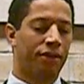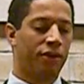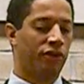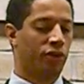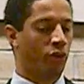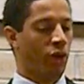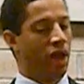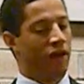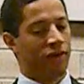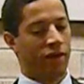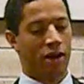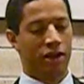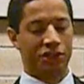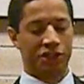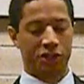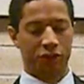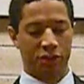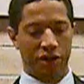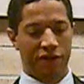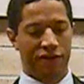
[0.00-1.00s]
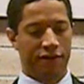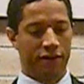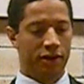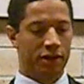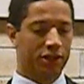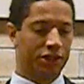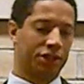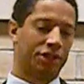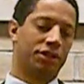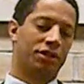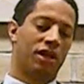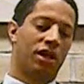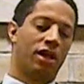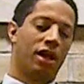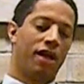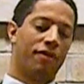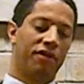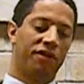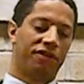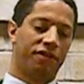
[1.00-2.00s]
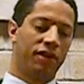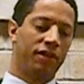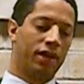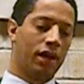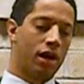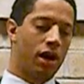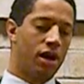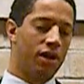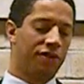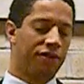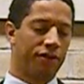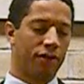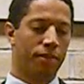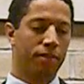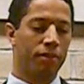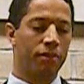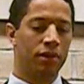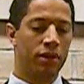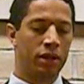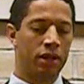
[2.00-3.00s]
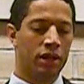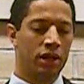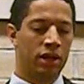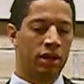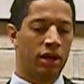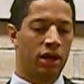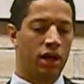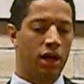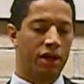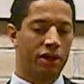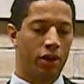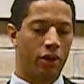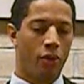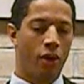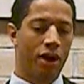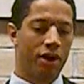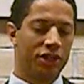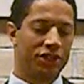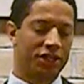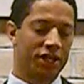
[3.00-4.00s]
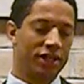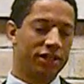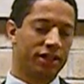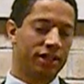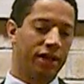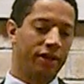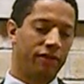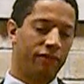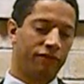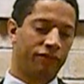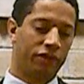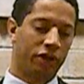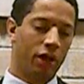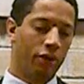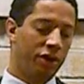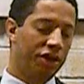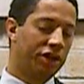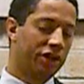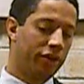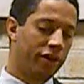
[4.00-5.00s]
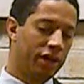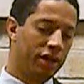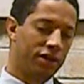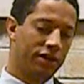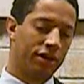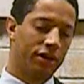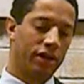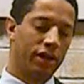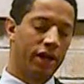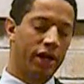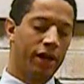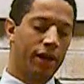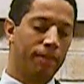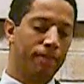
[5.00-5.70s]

There's wave energy research. Obviously, there are some watersheds that flow into it.